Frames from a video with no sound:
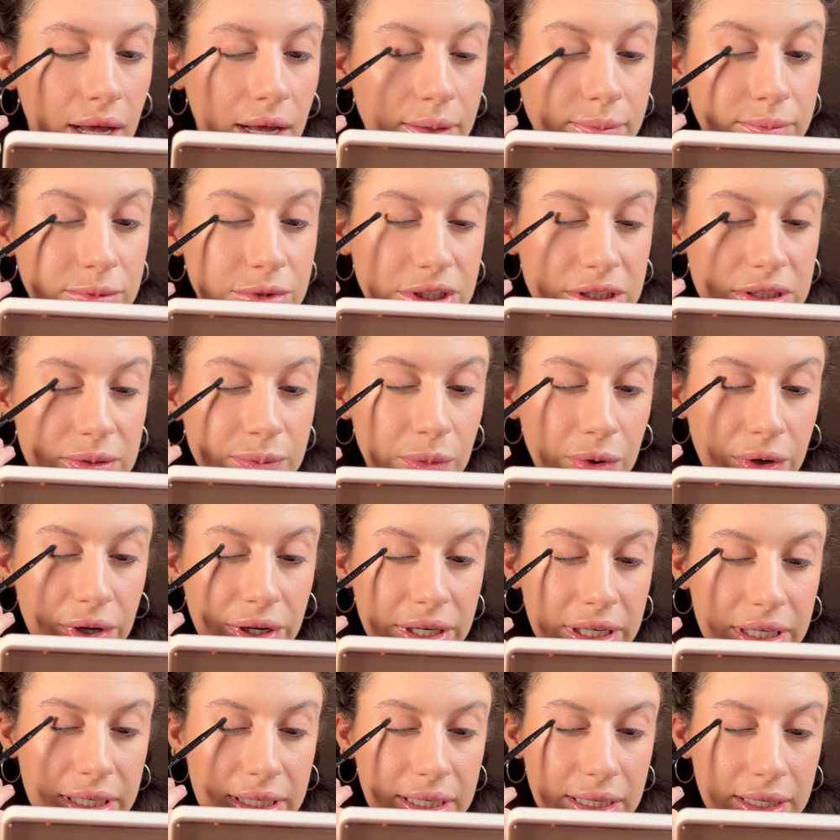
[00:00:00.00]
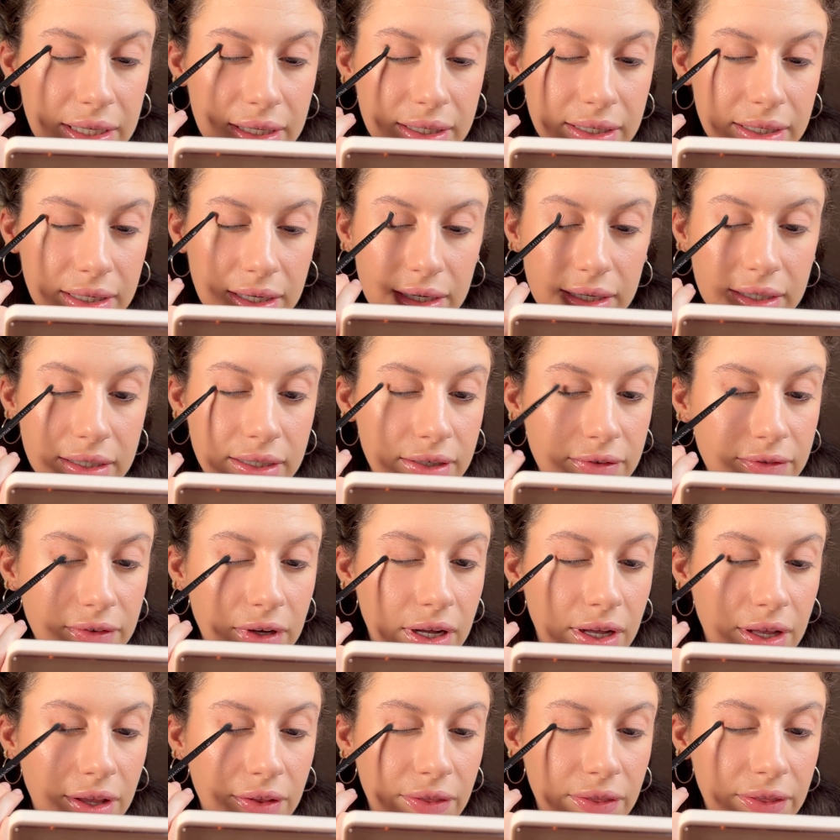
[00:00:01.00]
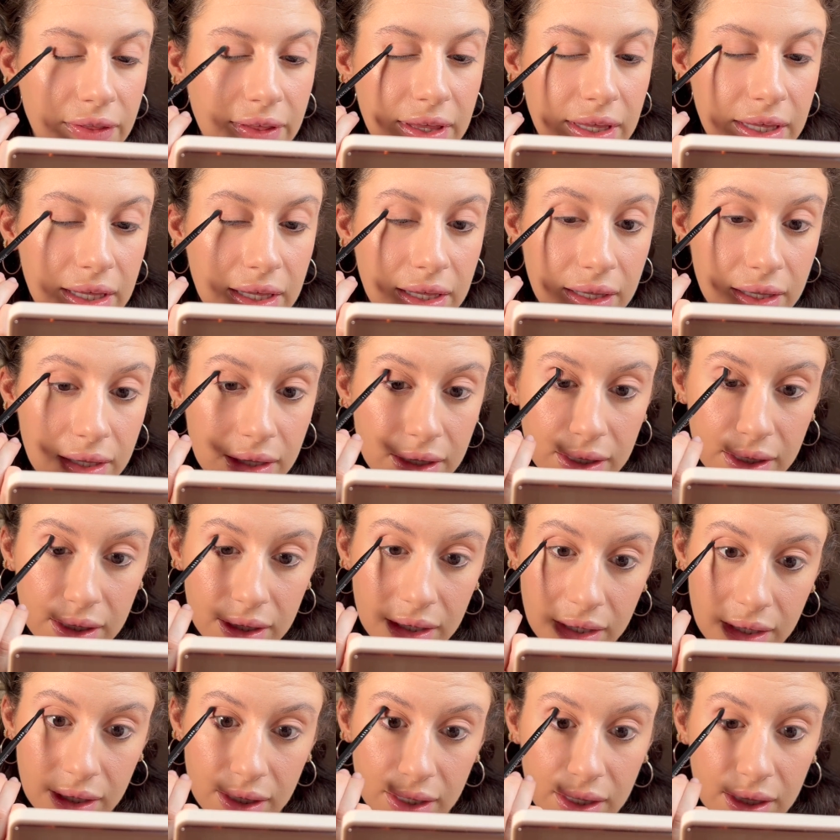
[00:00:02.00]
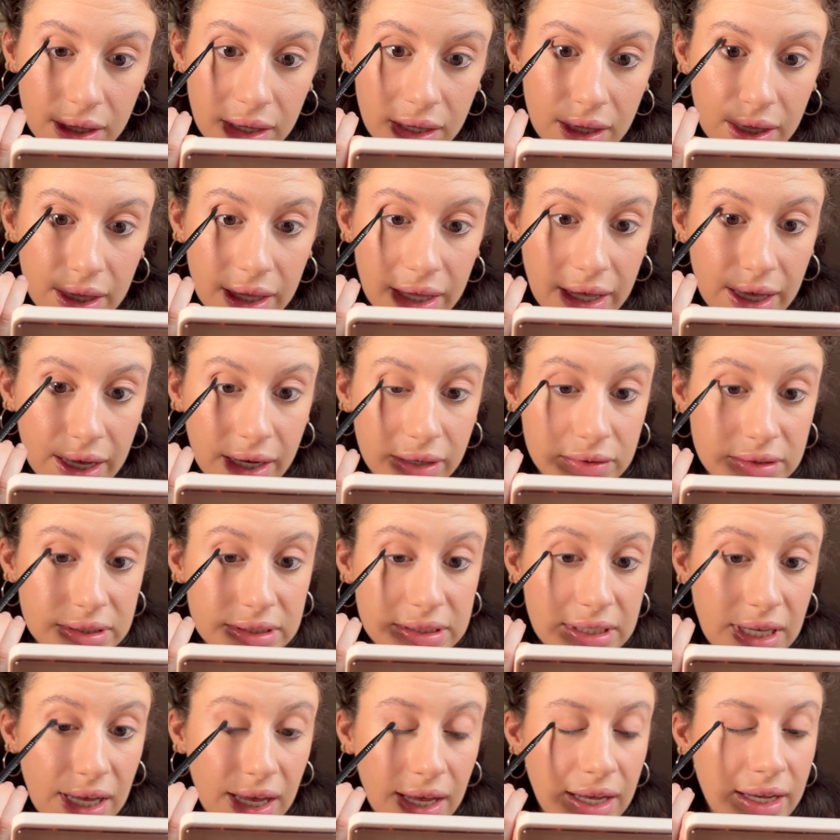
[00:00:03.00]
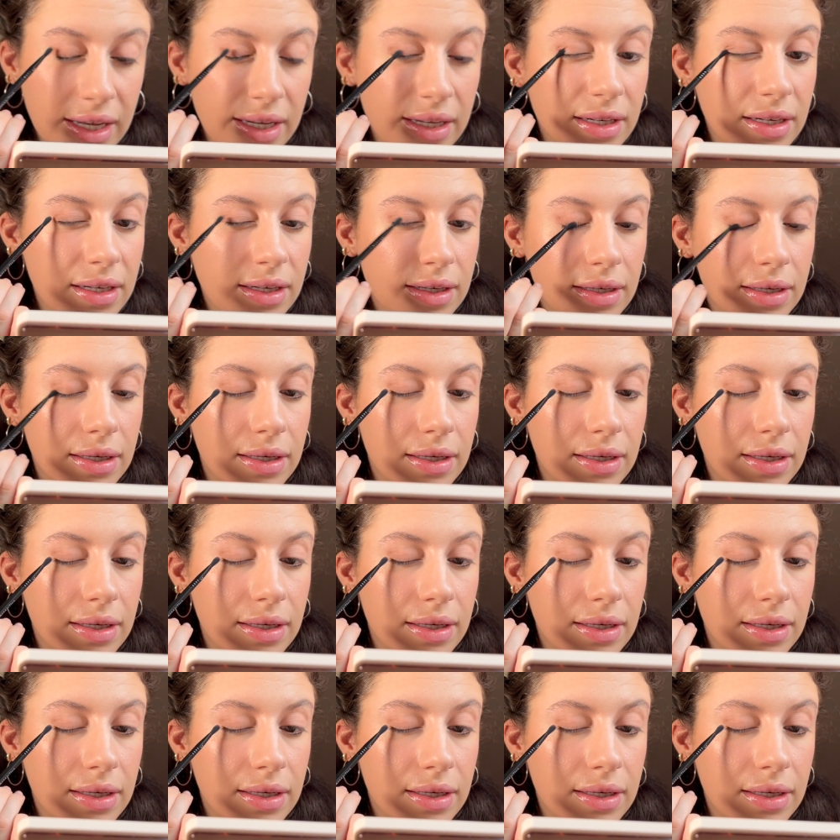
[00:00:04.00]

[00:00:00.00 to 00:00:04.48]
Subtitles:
I'm just putting it kind of on the outside.